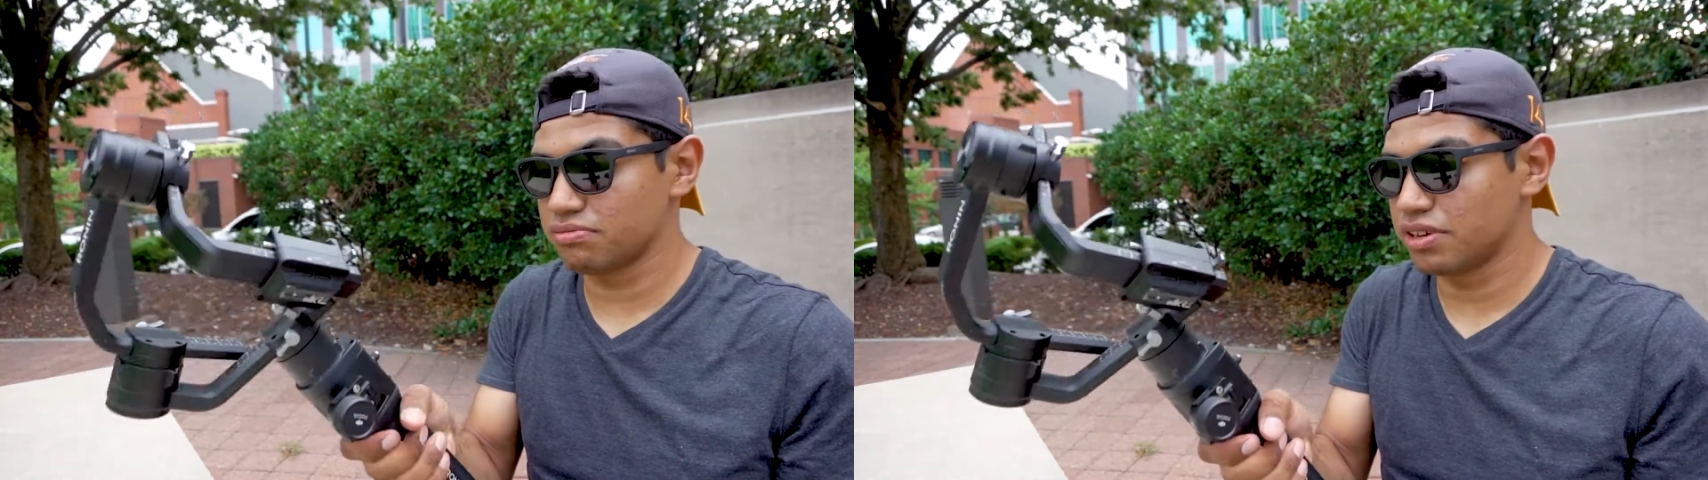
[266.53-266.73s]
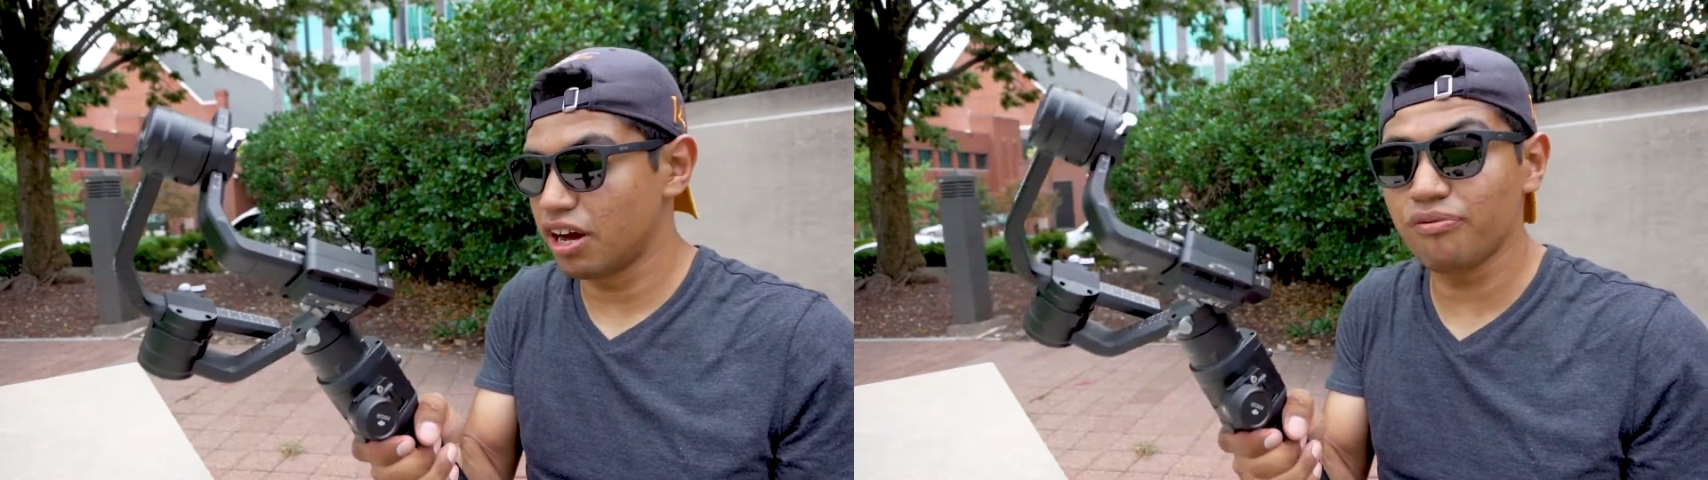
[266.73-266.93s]

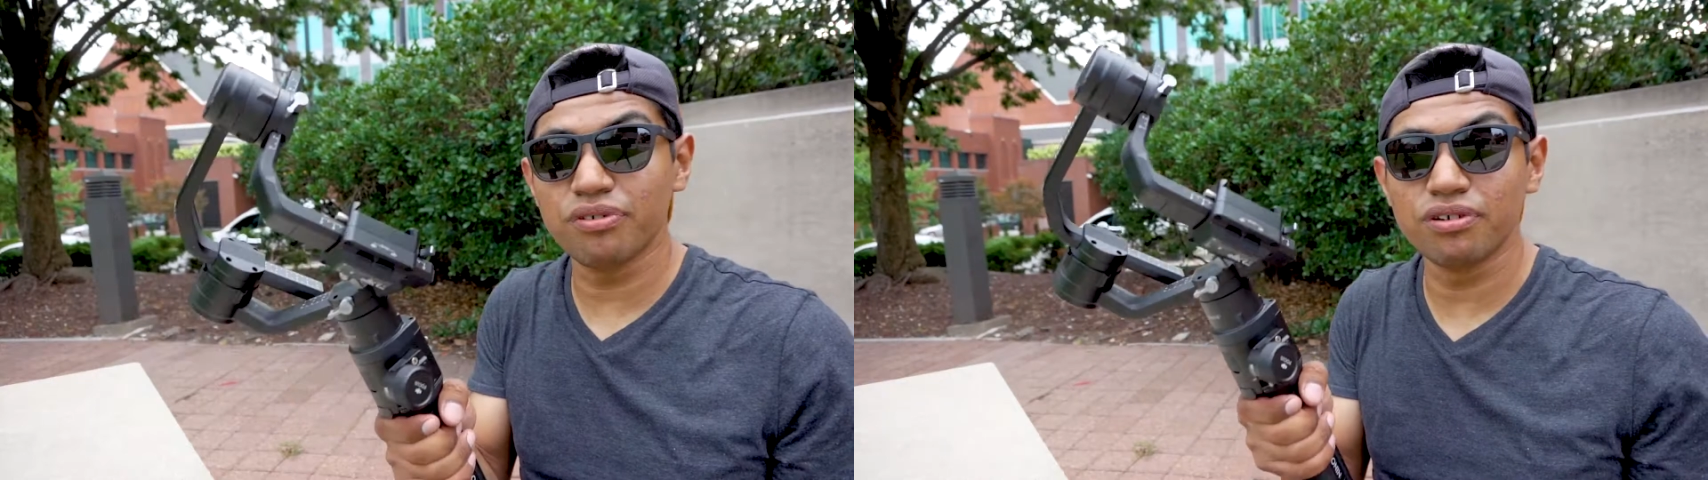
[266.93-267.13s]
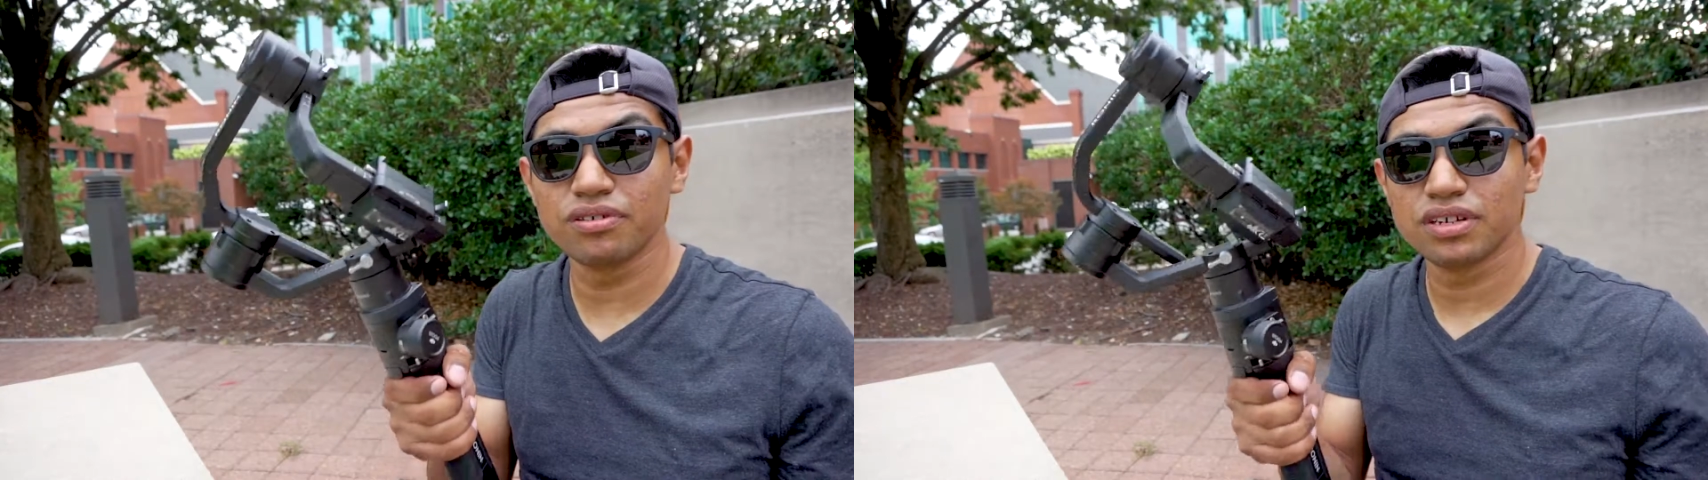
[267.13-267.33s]
helpful.
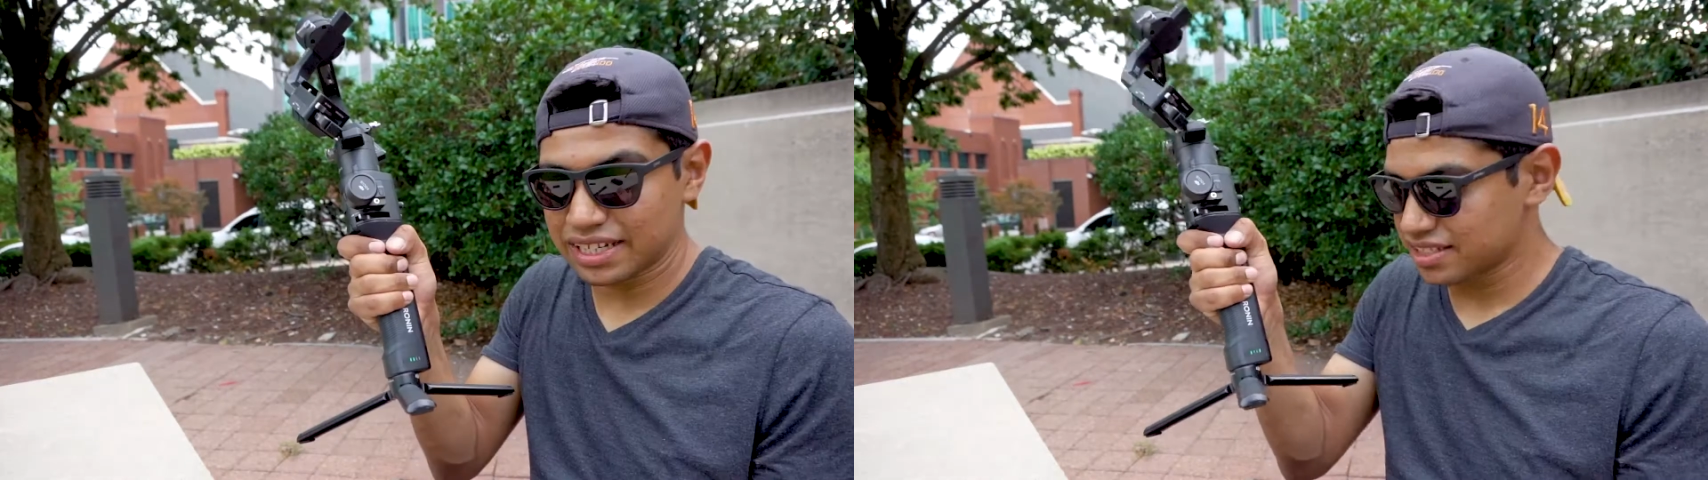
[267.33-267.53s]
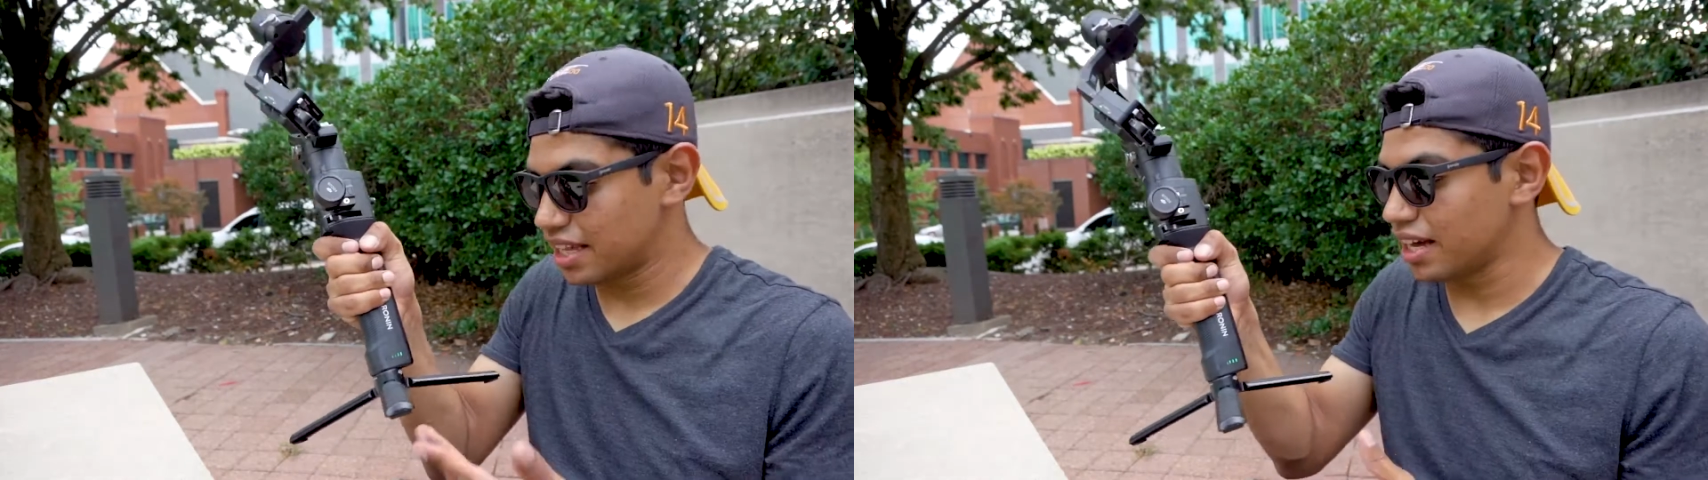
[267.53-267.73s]

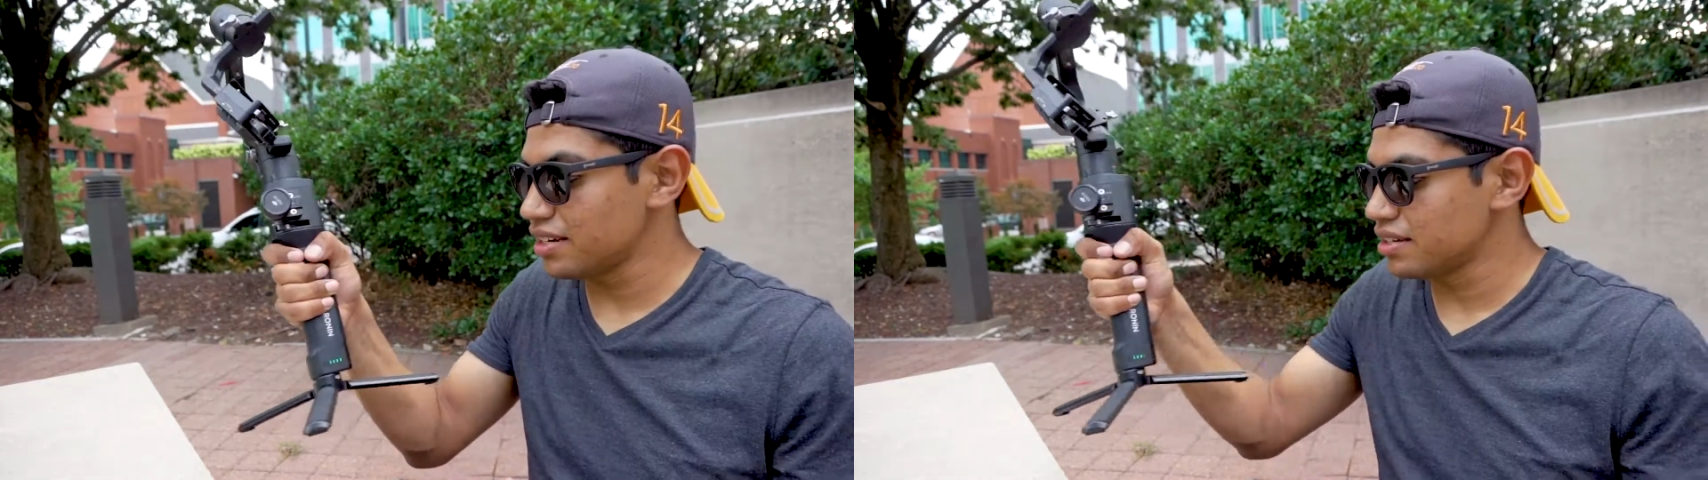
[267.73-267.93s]
That's that.